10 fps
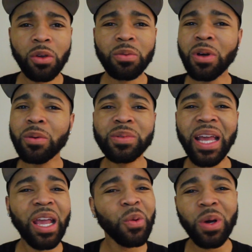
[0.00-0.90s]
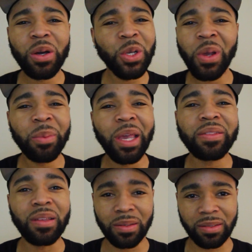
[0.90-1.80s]
You know damn well you ain't
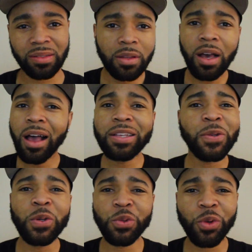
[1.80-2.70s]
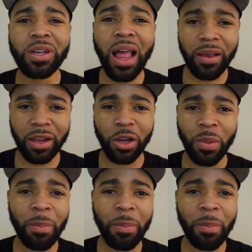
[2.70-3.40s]
make this. The hustle is real out here.